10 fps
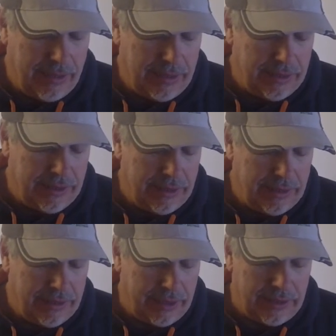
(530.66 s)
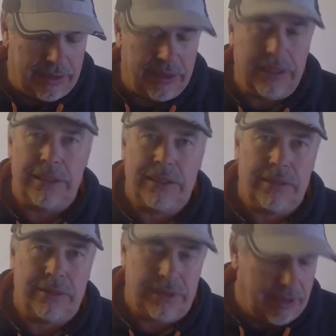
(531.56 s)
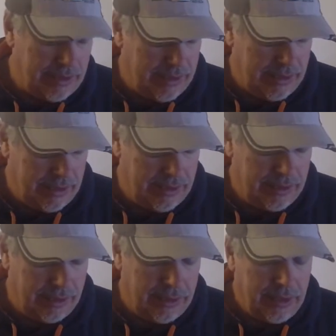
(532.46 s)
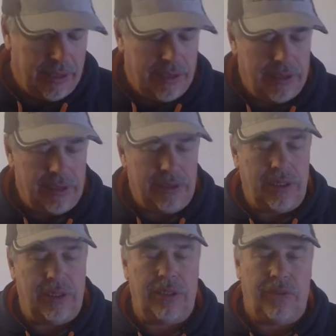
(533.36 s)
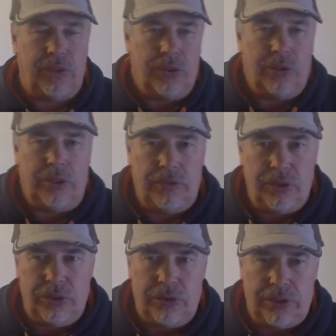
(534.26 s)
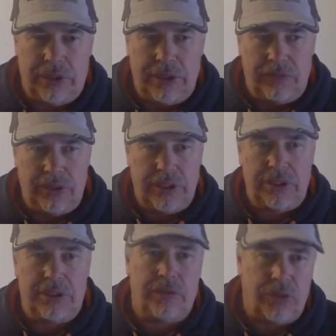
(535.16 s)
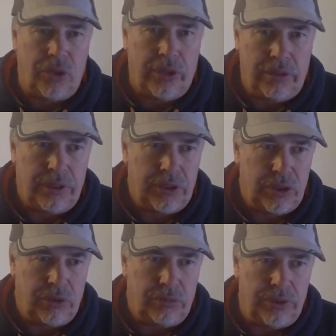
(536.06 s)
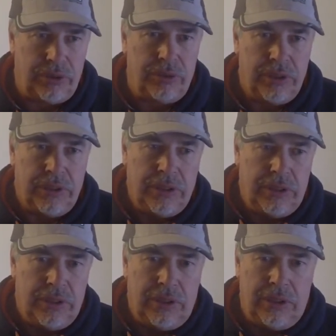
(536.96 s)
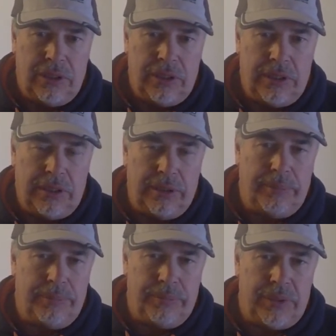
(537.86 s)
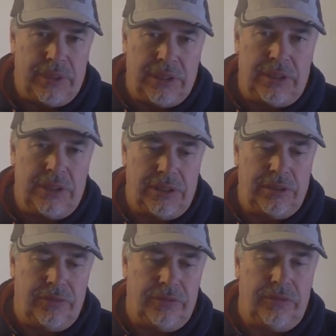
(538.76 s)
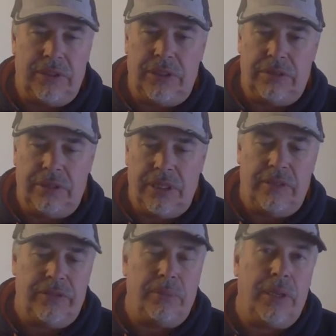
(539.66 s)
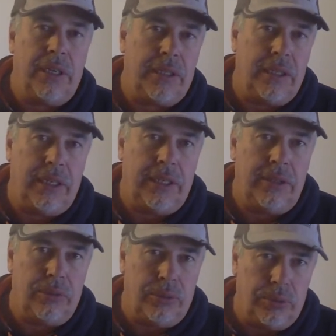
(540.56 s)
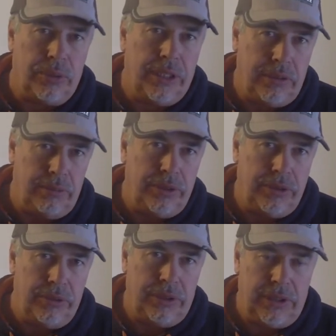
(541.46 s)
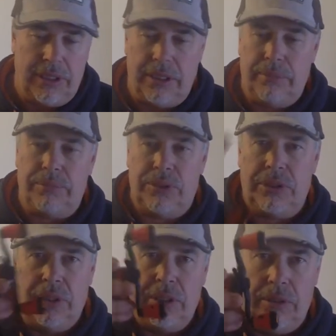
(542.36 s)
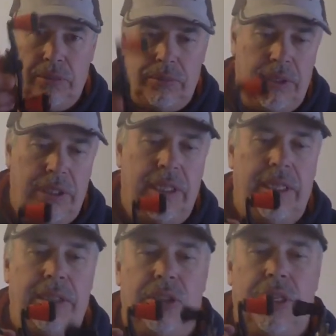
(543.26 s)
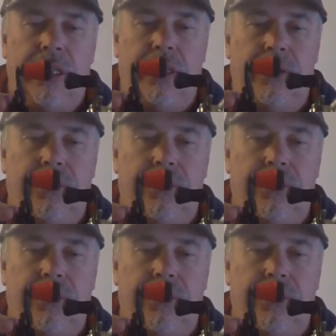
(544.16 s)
And that leads to another thing. So if you get yourself a higher ratio reel, get yourself either an aftermarket handle or get a reel that comes with a larger handle.